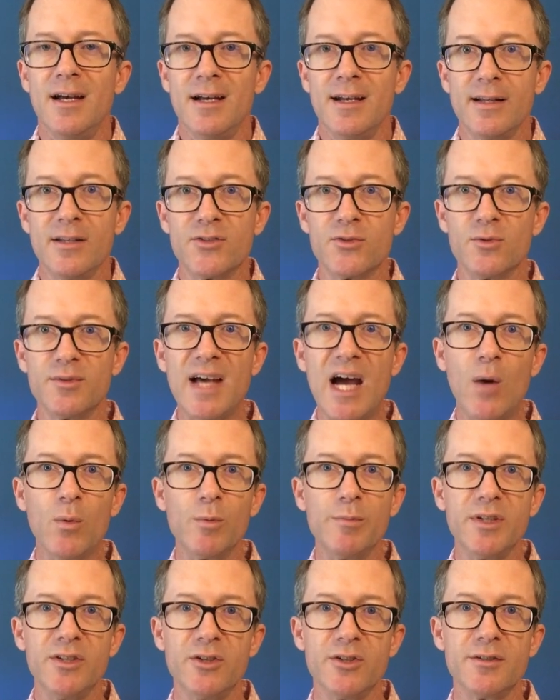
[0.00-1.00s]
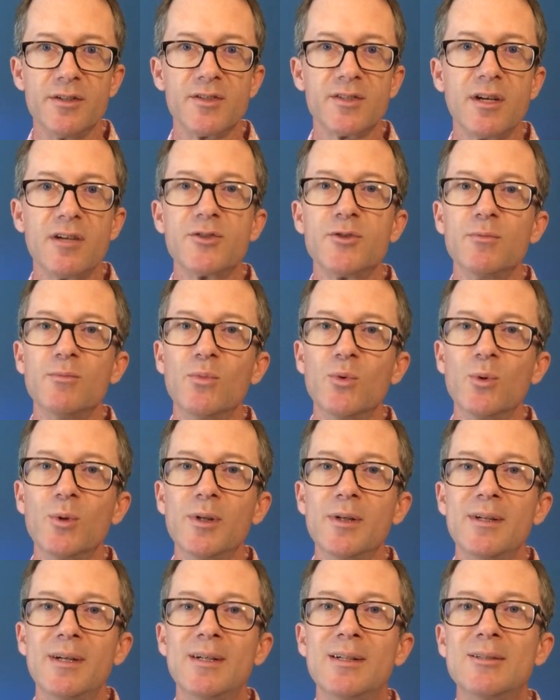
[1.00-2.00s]
And so that will be your discussion
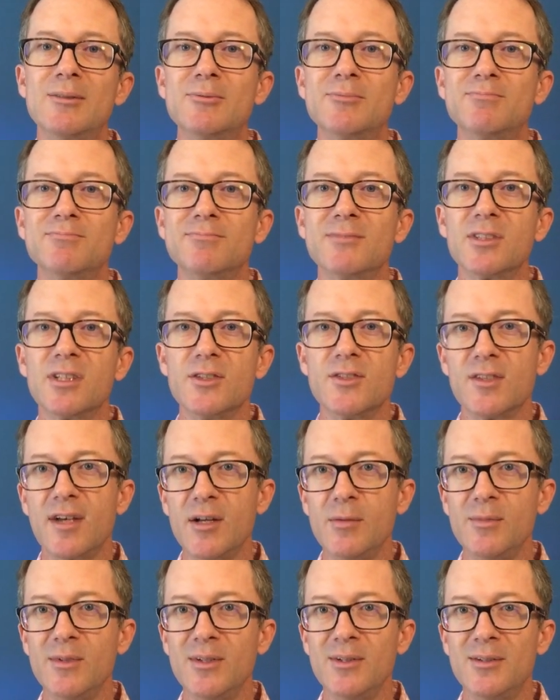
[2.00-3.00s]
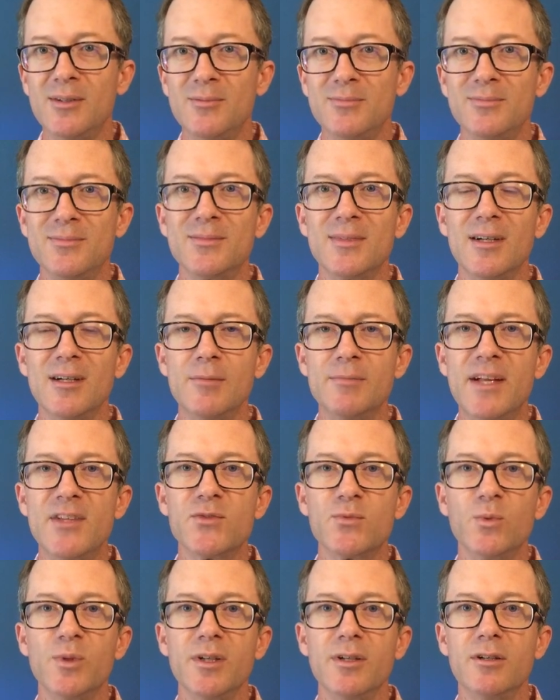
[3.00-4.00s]
board assignment.
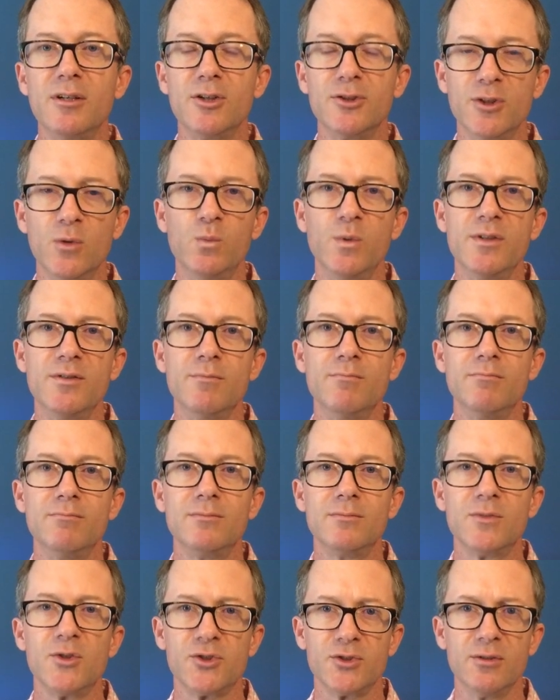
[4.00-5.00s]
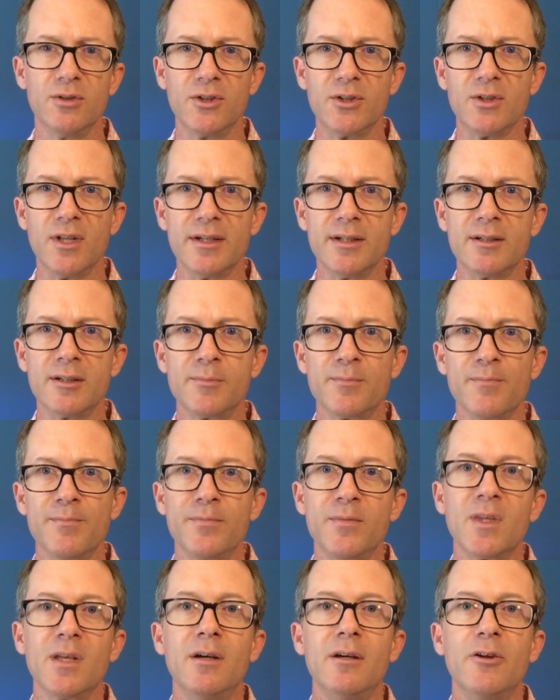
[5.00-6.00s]
That's what a good one should look like.
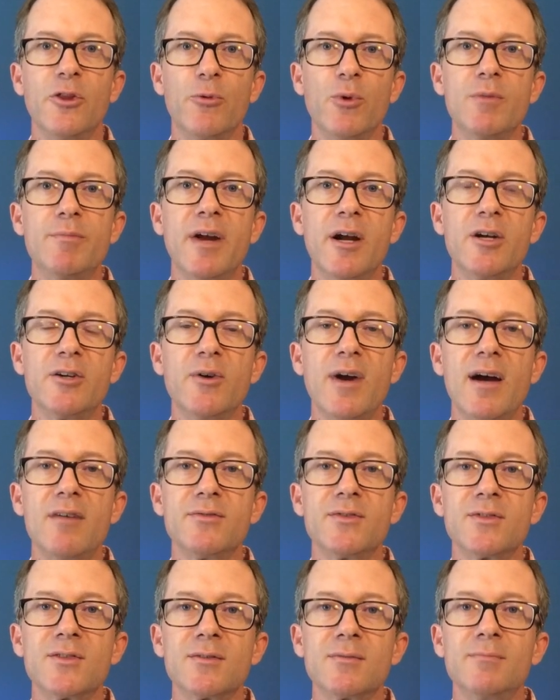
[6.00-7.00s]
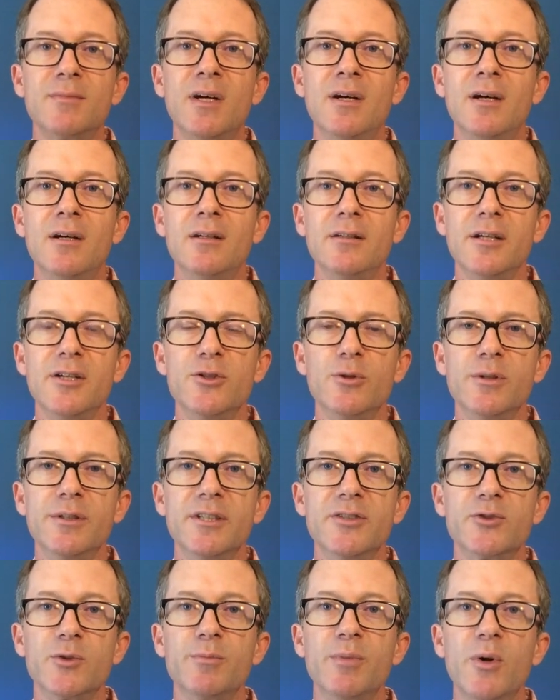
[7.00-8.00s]
3 paragraphs in your
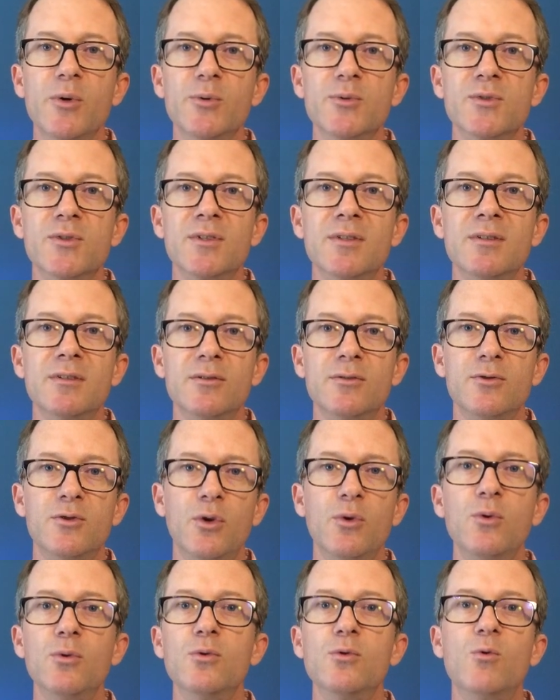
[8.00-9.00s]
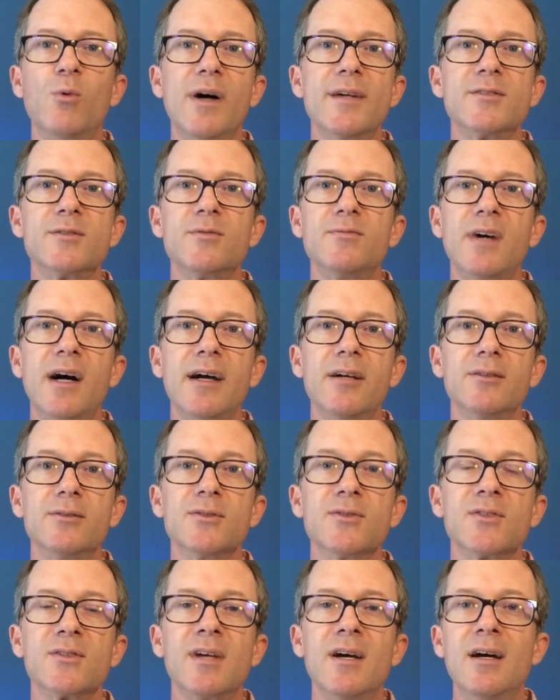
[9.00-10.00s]
initial post, 2 quest
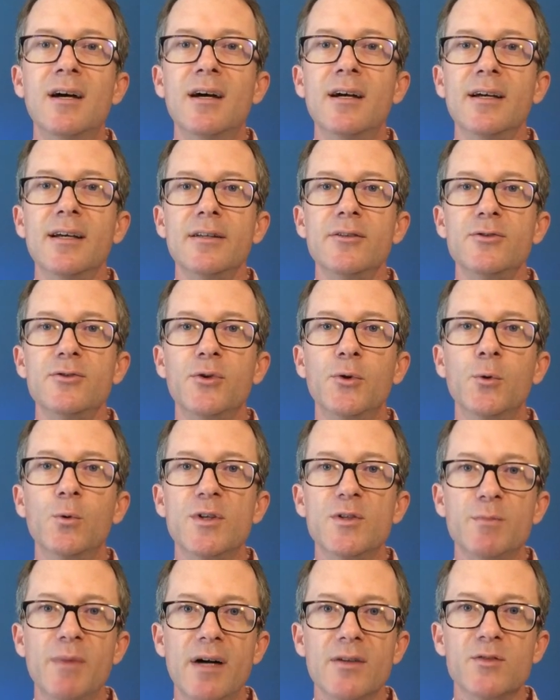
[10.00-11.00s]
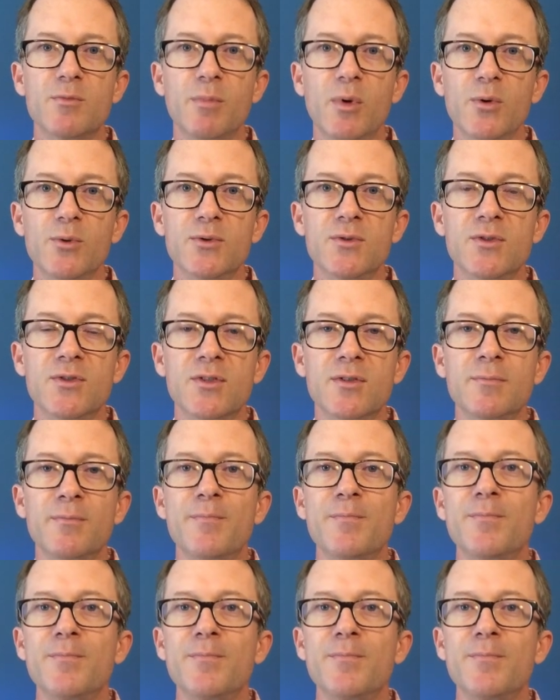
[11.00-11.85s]
files, and 2 response posts.